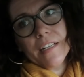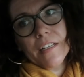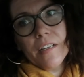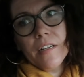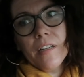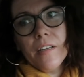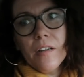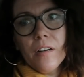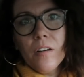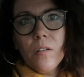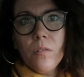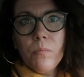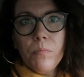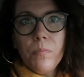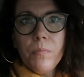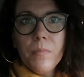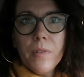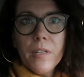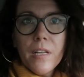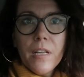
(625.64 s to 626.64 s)
Like, uh,
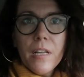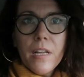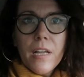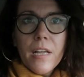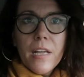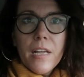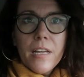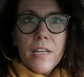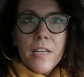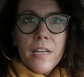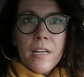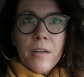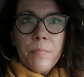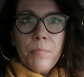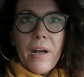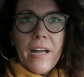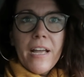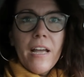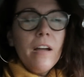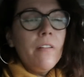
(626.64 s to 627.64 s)

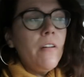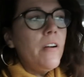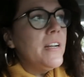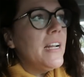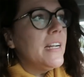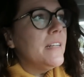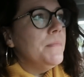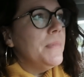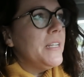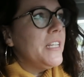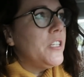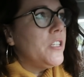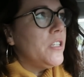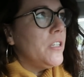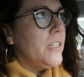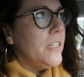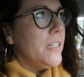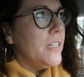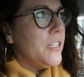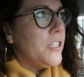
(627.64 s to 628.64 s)
by her own
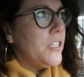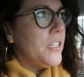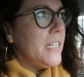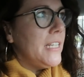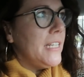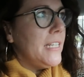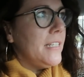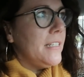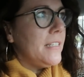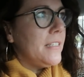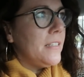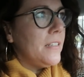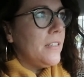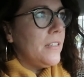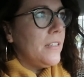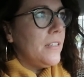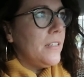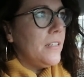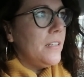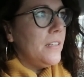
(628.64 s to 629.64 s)
admission, she's
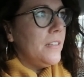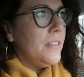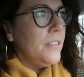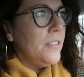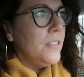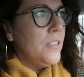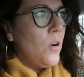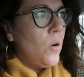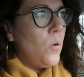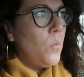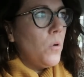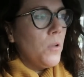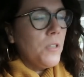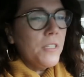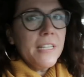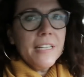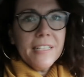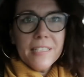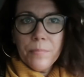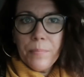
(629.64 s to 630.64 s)
not
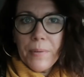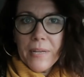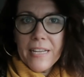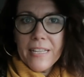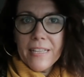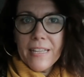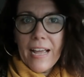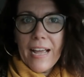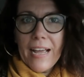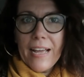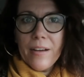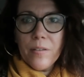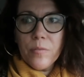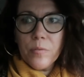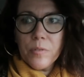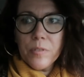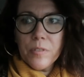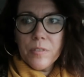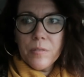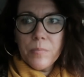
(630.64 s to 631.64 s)
wanting to be in the
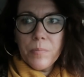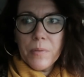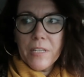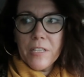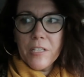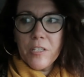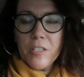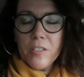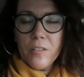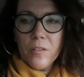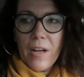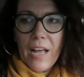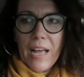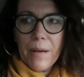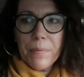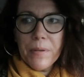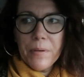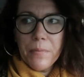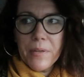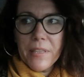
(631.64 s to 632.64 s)
house because she's not
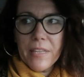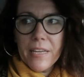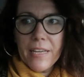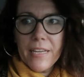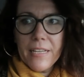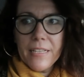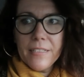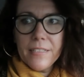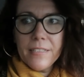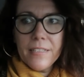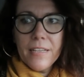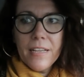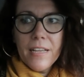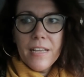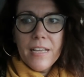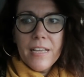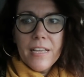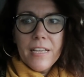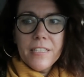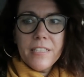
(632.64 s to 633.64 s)
happy with it
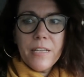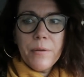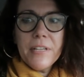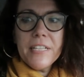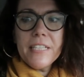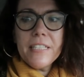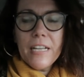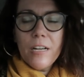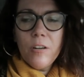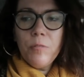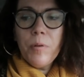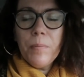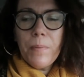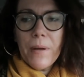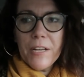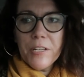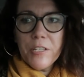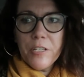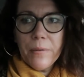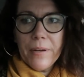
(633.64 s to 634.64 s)
so it's
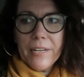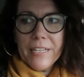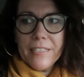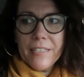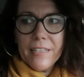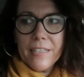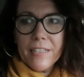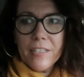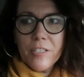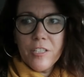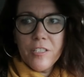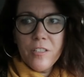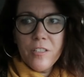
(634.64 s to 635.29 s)
self-perpetuating.